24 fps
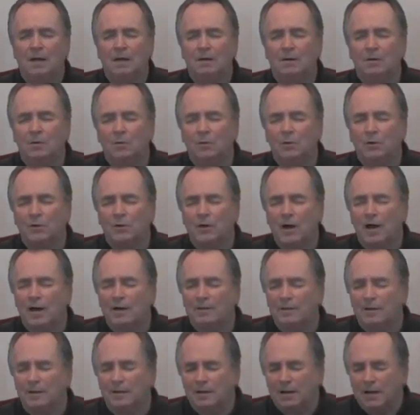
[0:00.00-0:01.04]
And Lord
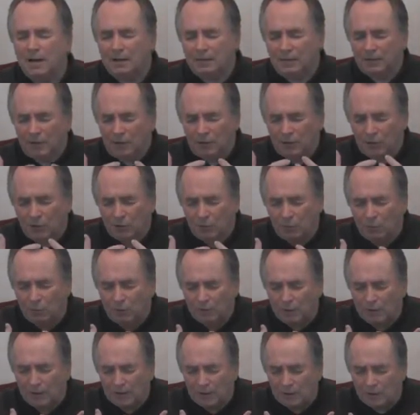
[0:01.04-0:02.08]
God, that, that you
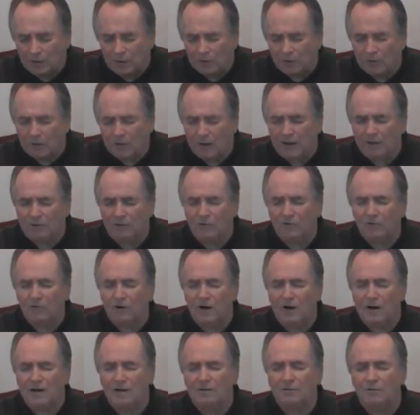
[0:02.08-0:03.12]
would let your light
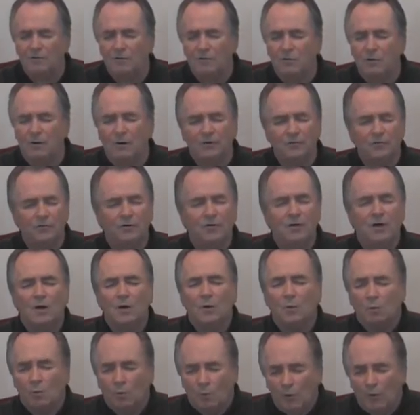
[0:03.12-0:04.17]
shine through us.
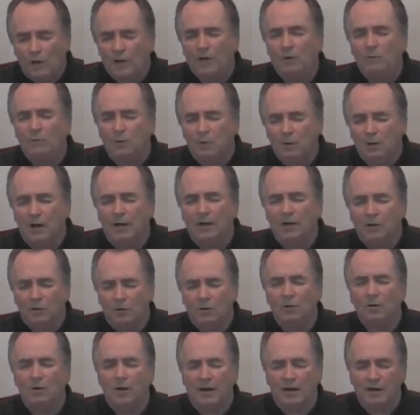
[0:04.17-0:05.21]
We would let
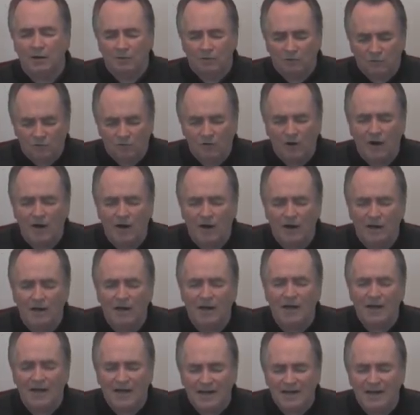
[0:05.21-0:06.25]
your light shine
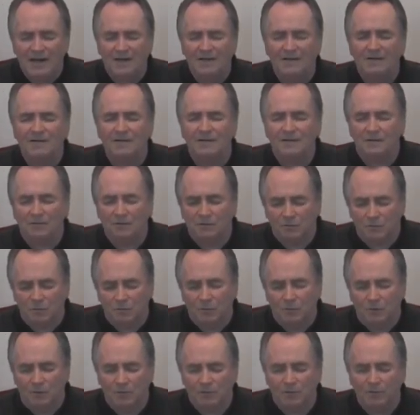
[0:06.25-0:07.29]
in us and
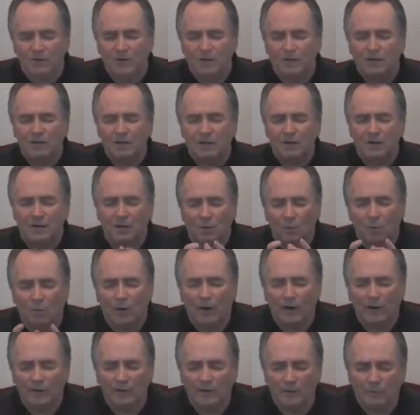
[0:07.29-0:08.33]
through us in a
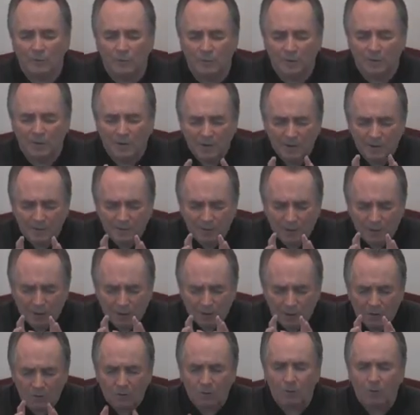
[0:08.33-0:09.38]
way that would
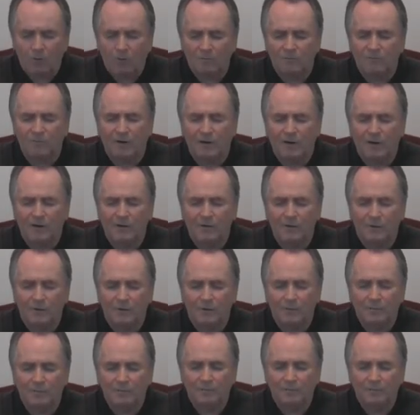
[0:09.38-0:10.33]
glorify you,